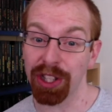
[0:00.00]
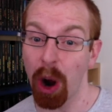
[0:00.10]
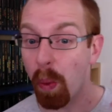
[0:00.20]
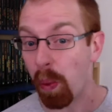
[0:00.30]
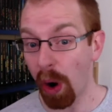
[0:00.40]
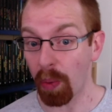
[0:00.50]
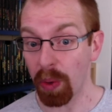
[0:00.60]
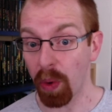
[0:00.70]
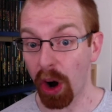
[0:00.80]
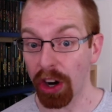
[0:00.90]
on what we
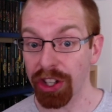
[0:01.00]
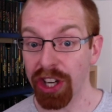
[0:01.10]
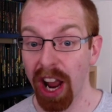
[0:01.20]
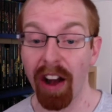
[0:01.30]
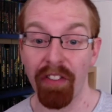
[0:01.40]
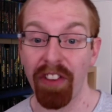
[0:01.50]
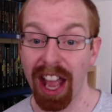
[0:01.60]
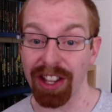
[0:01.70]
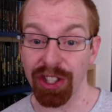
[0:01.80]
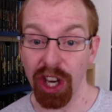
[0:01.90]
watch
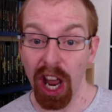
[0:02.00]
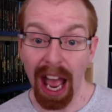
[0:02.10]
affects